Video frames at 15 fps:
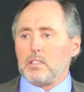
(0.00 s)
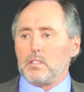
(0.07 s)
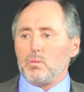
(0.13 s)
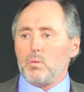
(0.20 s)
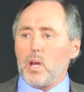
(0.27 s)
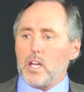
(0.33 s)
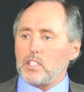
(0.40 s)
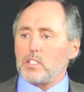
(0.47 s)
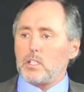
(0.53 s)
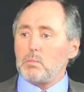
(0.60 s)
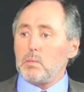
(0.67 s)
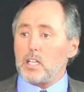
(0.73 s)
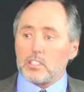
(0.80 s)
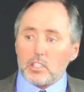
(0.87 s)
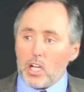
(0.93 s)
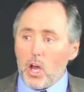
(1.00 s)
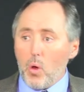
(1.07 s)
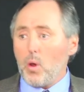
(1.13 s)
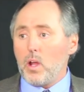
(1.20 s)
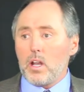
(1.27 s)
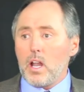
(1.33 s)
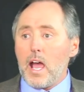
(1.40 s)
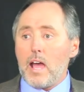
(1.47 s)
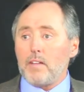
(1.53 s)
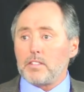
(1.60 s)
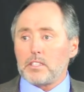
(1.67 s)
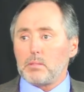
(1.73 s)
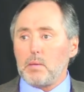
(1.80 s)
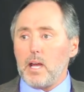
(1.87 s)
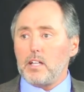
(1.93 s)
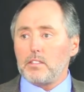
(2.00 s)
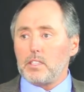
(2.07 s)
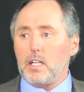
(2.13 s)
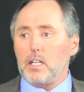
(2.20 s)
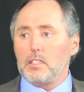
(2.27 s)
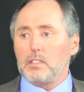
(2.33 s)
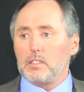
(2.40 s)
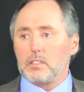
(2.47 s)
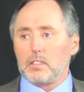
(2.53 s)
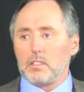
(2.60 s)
Wisdom is knowing life is about changes.